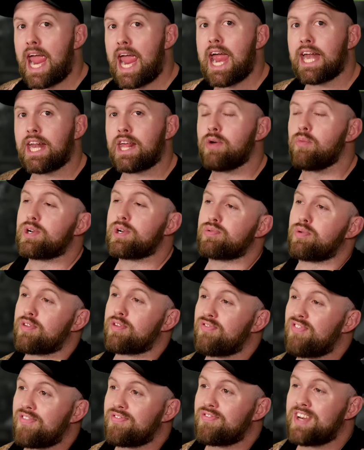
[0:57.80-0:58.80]
Annie, which was
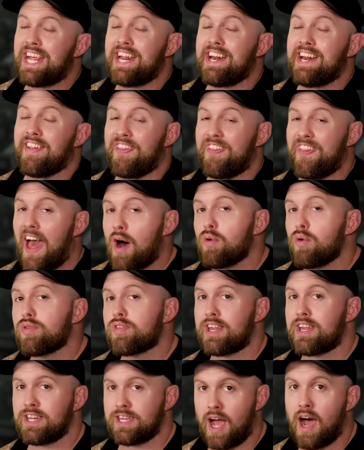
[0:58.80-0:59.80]

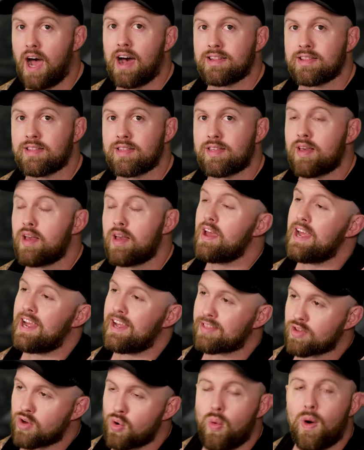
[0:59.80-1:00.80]
15,000 tons,
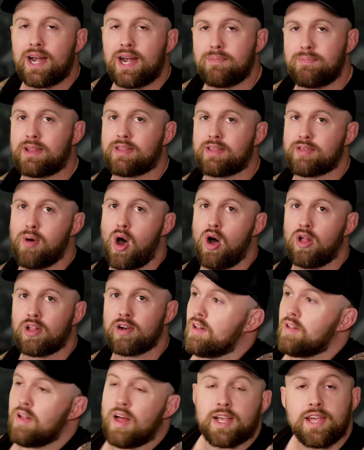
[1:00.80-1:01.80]
it's quite a bit
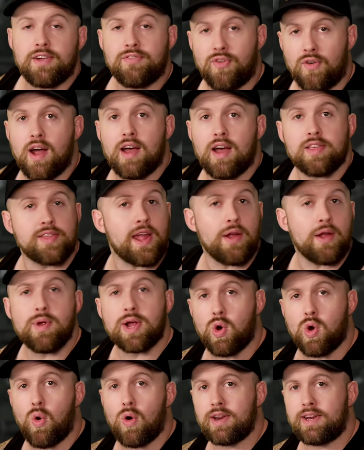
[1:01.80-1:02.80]
smaller. Lucky for us, they
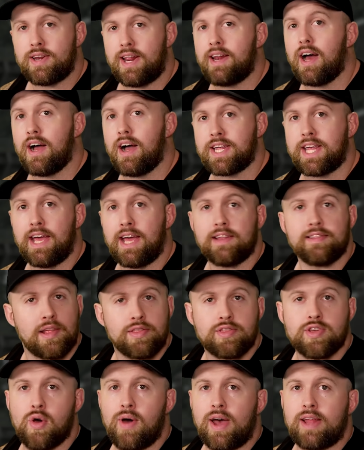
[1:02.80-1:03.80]
recorded it again.
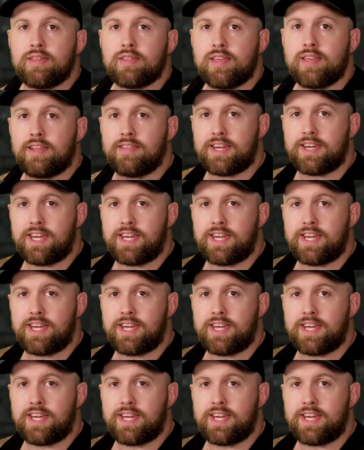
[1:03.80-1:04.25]
Let's go ahead and see the